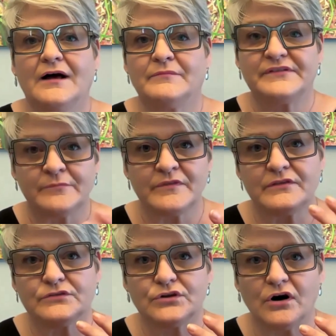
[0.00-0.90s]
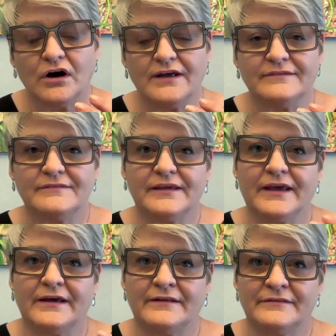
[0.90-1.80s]
some of the laws
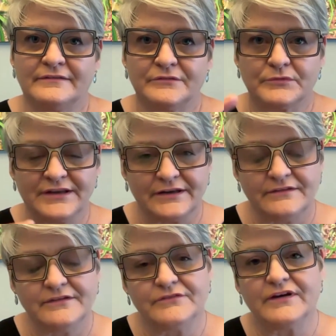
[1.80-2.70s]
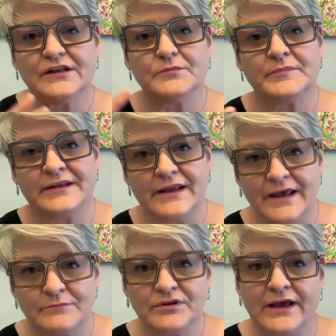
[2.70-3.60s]
and related to development
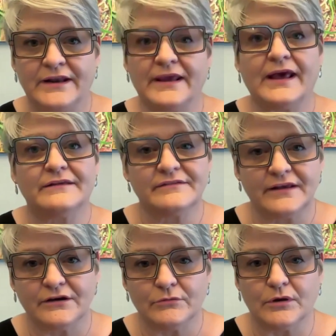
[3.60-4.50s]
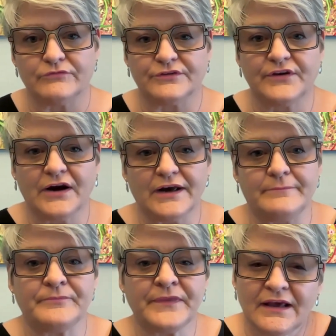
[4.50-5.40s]
and planning as they go over
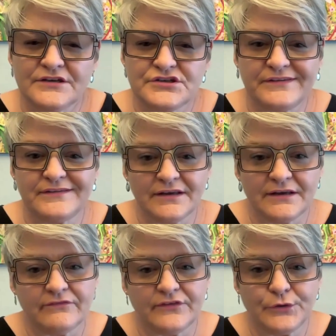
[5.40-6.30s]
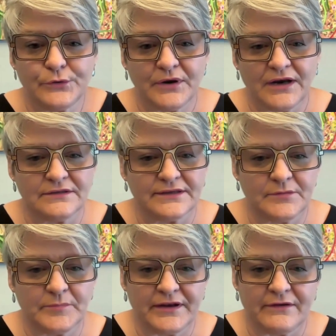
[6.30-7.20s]
time. And just to give you a little
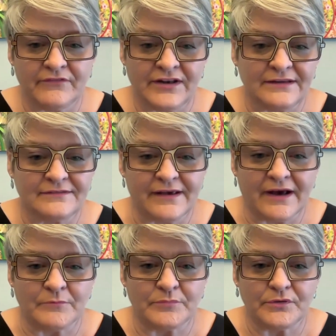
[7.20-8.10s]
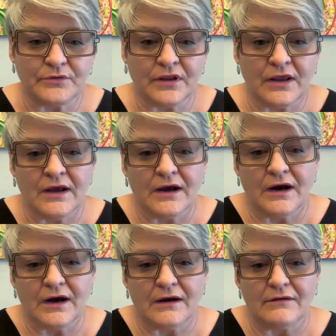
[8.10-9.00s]
bit of an example
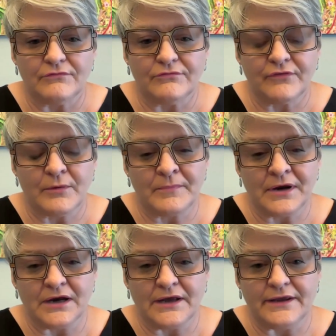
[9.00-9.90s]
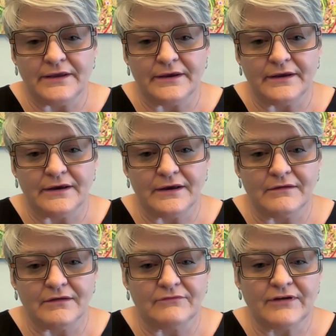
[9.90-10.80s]
of
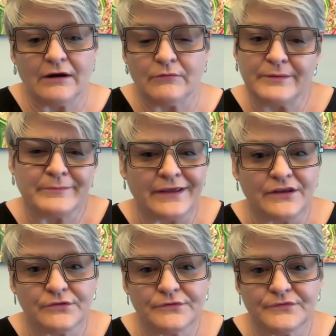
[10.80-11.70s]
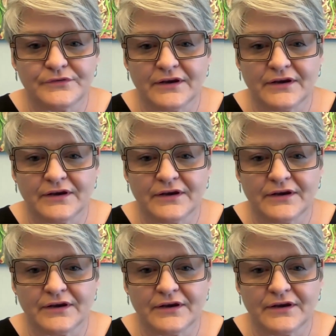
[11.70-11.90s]
how I might use